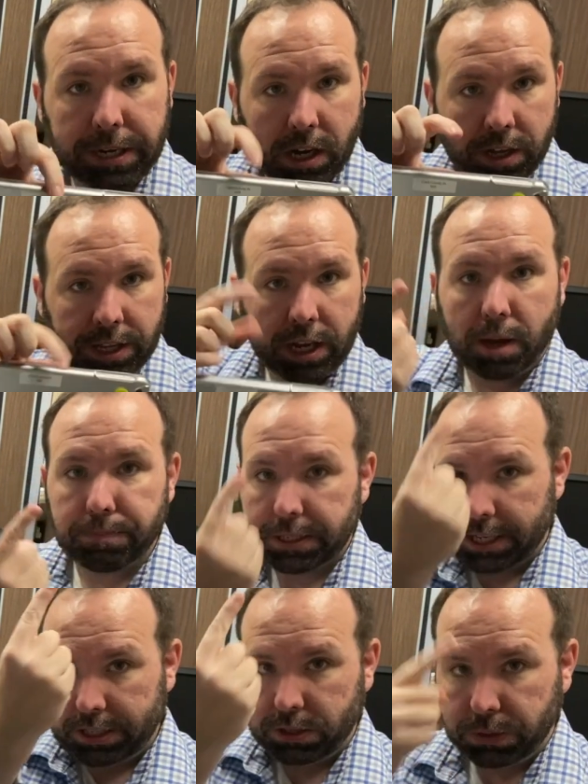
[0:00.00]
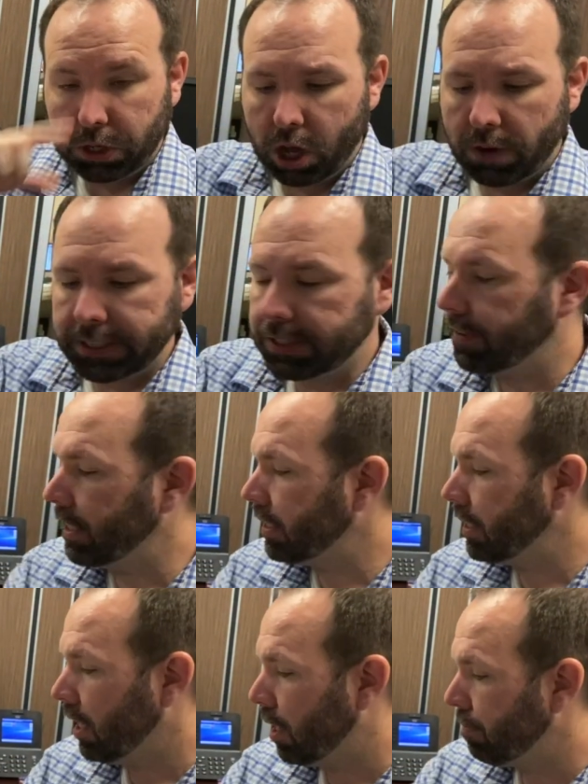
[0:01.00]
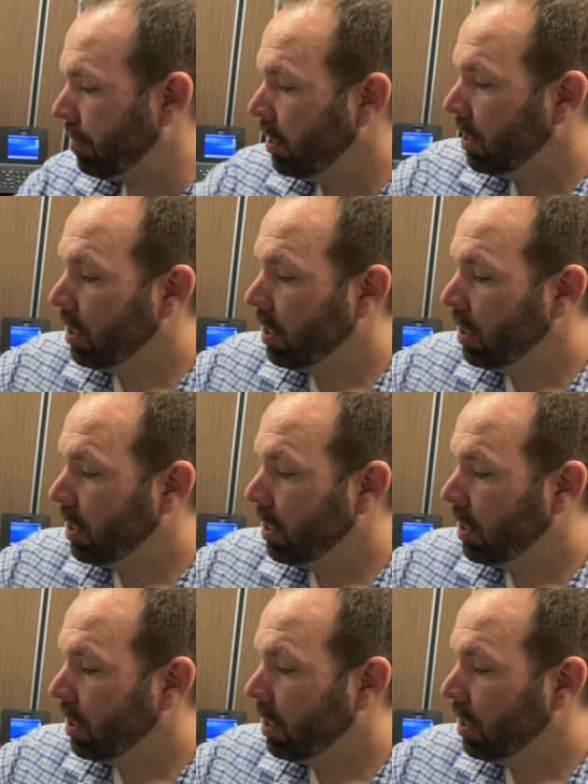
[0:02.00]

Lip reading: on the upside. So it's always facing up.